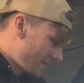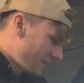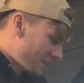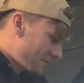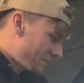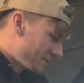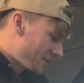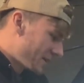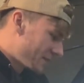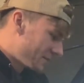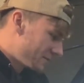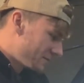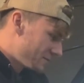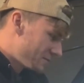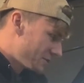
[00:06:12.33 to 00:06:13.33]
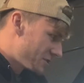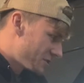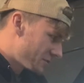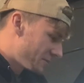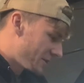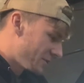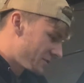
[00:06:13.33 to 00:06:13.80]
But yeah, we
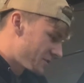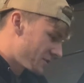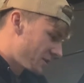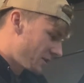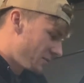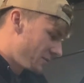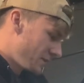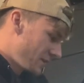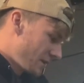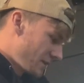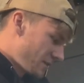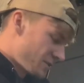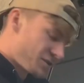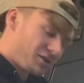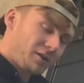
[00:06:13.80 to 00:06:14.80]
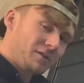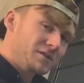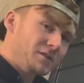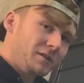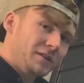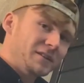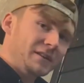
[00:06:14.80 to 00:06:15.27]
should be good to go. The
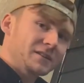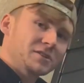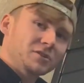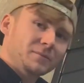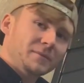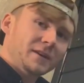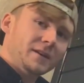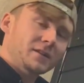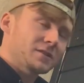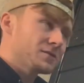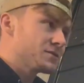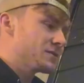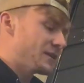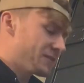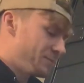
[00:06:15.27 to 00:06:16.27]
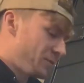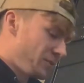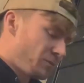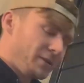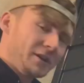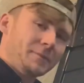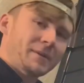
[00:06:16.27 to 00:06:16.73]
shock's not connected up yet because we're going to have to put
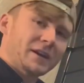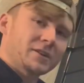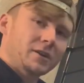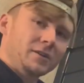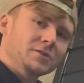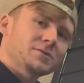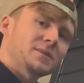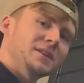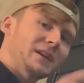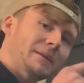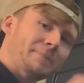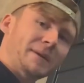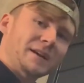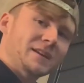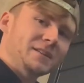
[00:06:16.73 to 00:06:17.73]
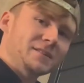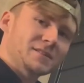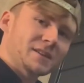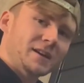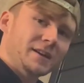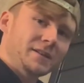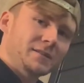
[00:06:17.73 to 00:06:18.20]
the wheel back on so we can get back
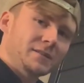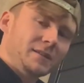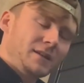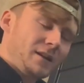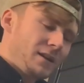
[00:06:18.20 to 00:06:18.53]
inside,